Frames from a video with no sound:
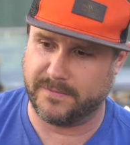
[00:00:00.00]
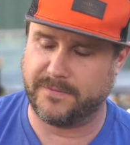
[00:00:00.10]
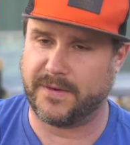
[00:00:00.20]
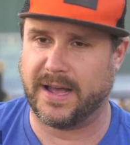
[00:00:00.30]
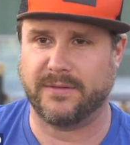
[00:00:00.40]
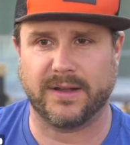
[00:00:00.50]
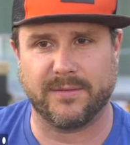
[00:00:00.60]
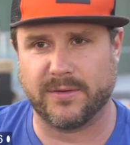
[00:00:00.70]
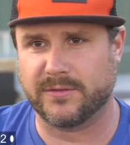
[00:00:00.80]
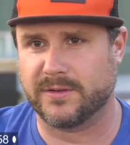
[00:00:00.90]
5
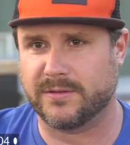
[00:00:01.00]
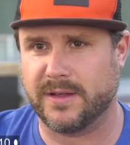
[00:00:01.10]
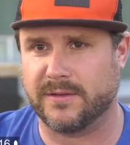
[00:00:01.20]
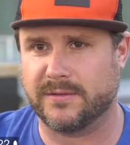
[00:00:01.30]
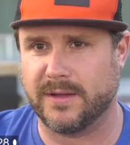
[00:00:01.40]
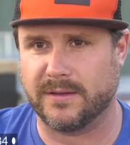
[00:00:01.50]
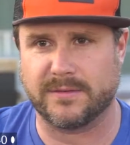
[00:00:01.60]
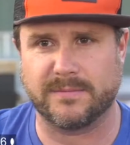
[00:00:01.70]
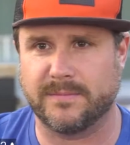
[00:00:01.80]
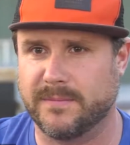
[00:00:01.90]
levels
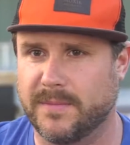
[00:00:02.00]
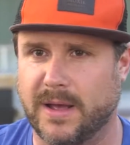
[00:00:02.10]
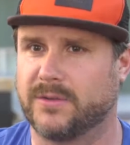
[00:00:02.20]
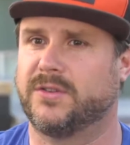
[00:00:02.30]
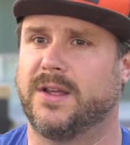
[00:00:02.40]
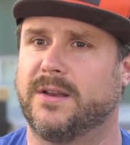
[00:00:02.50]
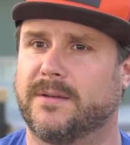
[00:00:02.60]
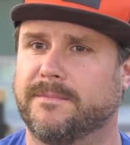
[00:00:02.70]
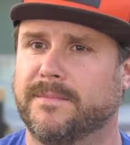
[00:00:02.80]
is outstanding.